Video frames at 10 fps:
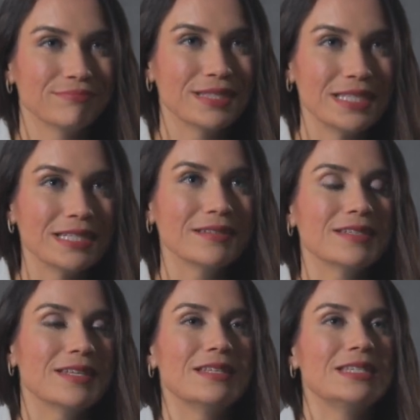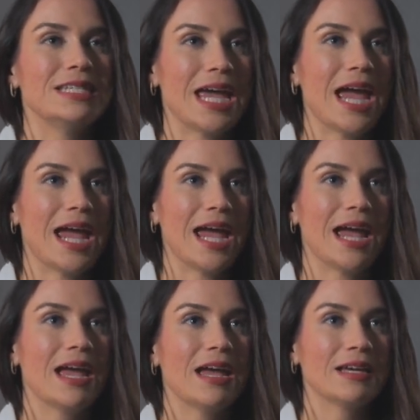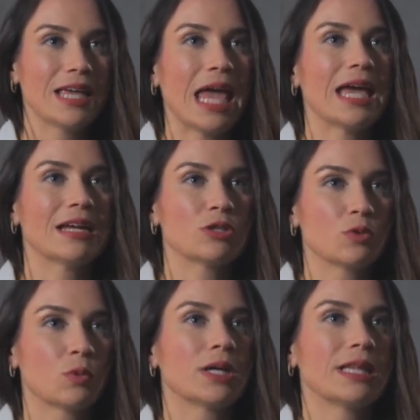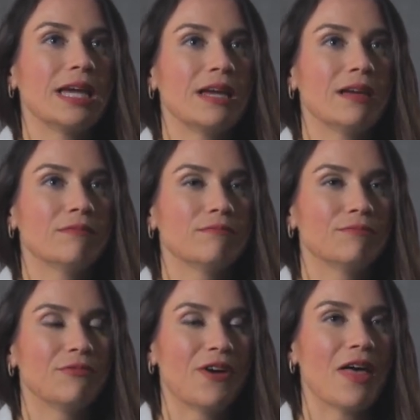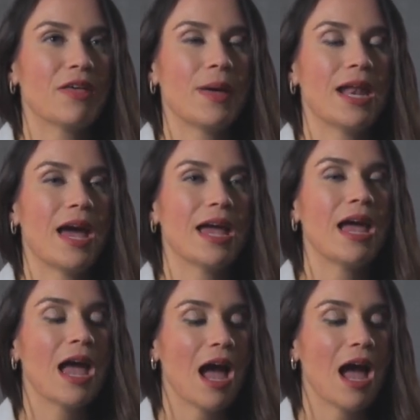still to this day can't really fathom. And